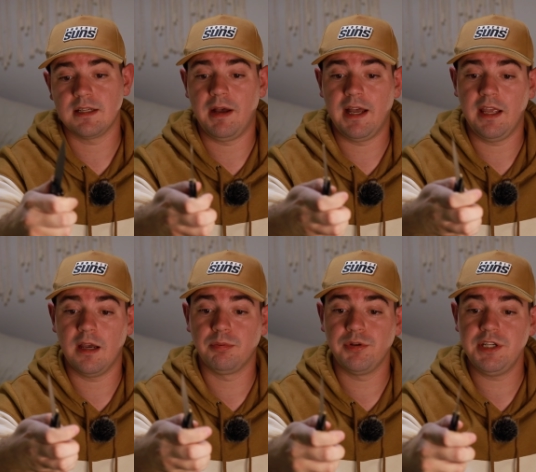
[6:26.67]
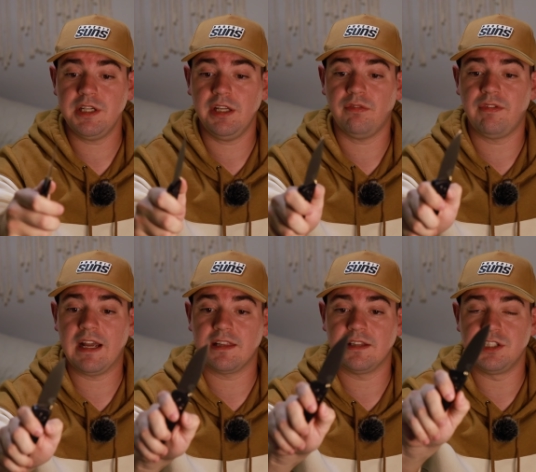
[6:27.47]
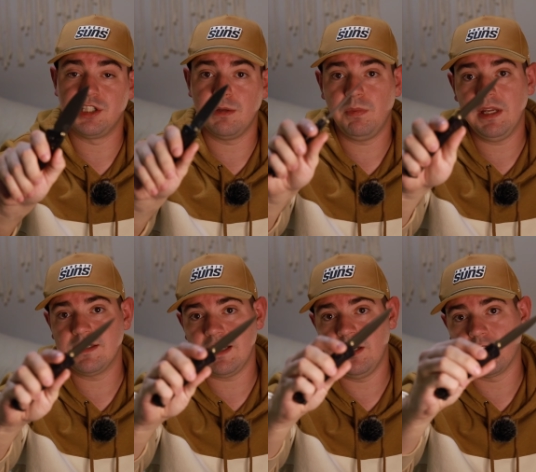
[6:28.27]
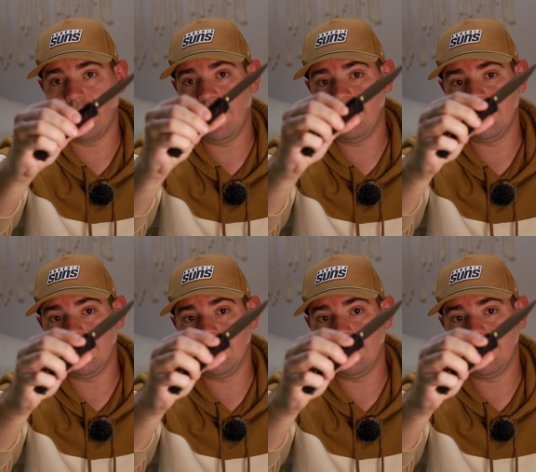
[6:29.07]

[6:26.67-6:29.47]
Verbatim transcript: Um, I appreciate the fact that the jimping is integrated